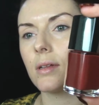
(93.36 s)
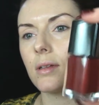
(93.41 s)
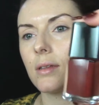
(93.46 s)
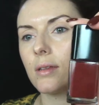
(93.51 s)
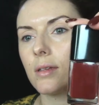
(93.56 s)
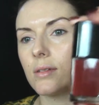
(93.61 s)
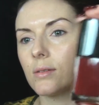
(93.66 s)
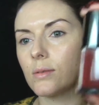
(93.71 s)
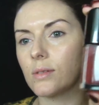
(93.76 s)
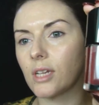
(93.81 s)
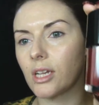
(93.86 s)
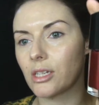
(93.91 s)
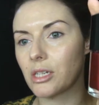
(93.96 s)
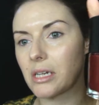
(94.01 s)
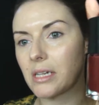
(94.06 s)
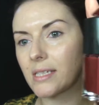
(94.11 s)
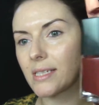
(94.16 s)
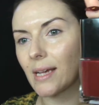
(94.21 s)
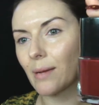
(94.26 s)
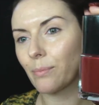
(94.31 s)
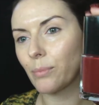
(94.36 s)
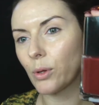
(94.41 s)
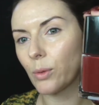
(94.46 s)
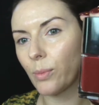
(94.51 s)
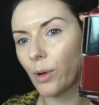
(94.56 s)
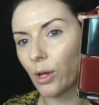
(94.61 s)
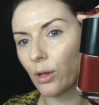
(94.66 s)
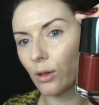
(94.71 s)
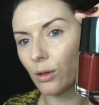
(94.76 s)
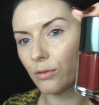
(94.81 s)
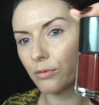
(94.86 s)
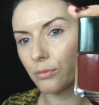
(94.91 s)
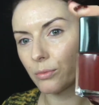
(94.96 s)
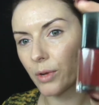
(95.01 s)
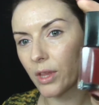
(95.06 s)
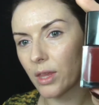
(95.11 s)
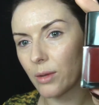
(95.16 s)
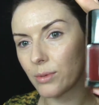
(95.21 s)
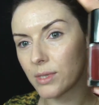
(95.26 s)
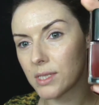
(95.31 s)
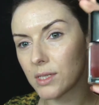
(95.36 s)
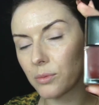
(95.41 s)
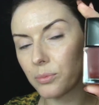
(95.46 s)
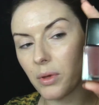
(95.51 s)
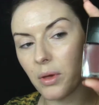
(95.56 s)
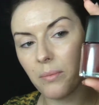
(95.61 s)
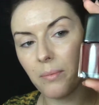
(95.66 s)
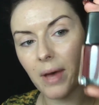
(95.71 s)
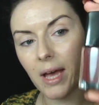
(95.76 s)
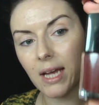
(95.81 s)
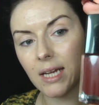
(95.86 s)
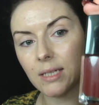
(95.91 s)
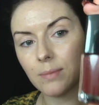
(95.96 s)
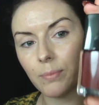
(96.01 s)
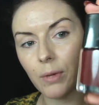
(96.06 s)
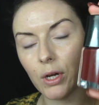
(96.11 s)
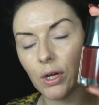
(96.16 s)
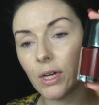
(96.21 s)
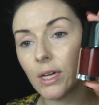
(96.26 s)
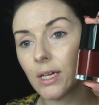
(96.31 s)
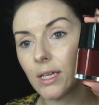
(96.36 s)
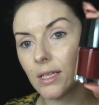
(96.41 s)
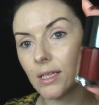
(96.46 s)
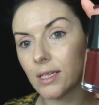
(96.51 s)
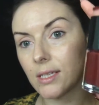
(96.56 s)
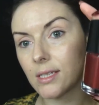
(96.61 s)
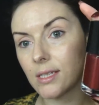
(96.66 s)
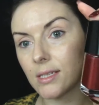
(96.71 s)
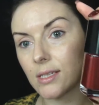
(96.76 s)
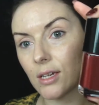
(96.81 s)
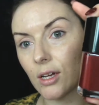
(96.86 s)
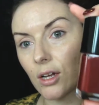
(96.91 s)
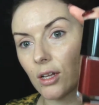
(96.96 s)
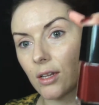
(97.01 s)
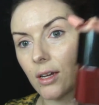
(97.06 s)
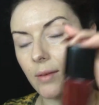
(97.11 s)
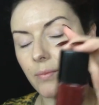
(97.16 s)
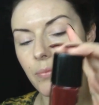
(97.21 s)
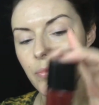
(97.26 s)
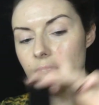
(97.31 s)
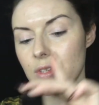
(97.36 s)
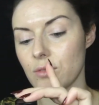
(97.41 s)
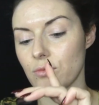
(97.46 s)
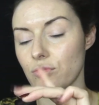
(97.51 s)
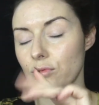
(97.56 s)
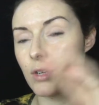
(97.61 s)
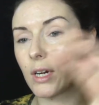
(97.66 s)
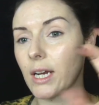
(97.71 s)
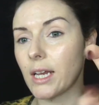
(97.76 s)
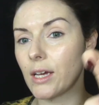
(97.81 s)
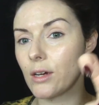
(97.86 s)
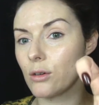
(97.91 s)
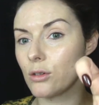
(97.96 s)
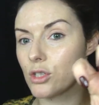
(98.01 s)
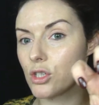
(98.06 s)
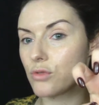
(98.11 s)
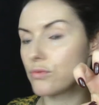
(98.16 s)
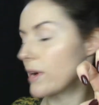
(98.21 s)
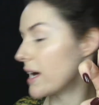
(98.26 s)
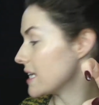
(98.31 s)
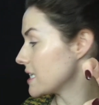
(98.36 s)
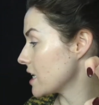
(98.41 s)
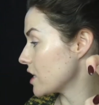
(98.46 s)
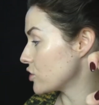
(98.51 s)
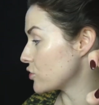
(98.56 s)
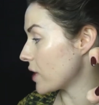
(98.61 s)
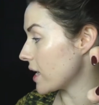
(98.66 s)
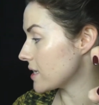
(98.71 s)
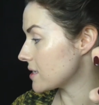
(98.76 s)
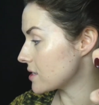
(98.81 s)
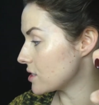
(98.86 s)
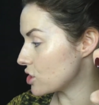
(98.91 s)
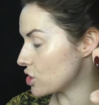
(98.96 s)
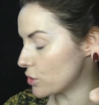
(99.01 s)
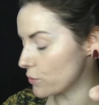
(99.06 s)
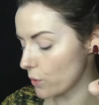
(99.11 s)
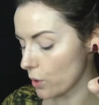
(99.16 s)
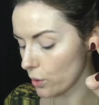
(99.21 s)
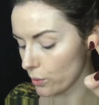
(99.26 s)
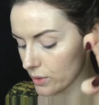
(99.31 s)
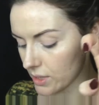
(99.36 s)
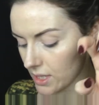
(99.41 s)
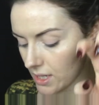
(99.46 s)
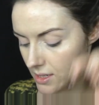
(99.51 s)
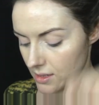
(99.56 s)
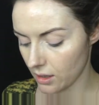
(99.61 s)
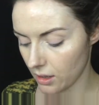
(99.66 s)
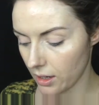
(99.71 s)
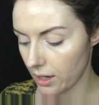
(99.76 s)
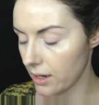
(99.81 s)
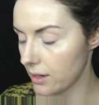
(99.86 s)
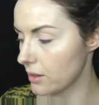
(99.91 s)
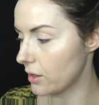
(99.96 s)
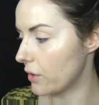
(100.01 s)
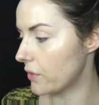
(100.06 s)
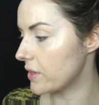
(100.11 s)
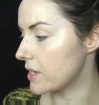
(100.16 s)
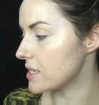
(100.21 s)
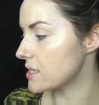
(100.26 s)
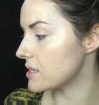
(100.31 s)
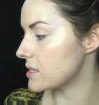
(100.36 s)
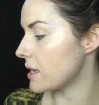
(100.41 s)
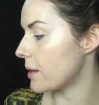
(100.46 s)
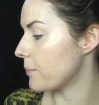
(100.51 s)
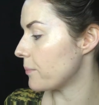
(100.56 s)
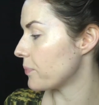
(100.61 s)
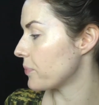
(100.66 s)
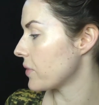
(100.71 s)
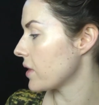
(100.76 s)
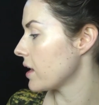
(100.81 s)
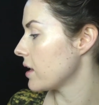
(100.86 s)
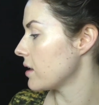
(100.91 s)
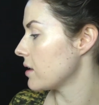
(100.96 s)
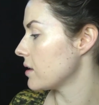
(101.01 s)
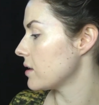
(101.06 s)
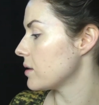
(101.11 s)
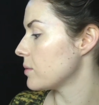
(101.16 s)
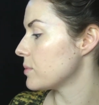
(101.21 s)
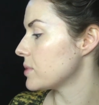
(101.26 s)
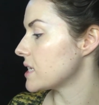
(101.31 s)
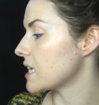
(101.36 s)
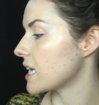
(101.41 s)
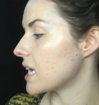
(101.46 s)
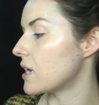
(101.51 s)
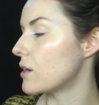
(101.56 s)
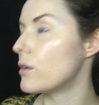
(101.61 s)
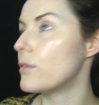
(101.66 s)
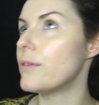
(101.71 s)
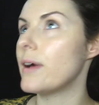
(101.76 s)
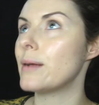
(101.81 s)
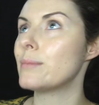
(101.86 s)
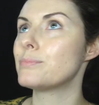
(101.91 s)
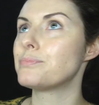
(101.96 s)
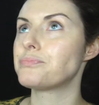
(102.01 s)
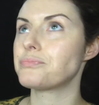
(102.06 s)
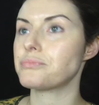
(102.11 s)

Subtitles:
This was actually a sample bottle from when they were still being made, but this is the colour. It's a really gorgeous red. Her dress that she wore was this colour on this particular event.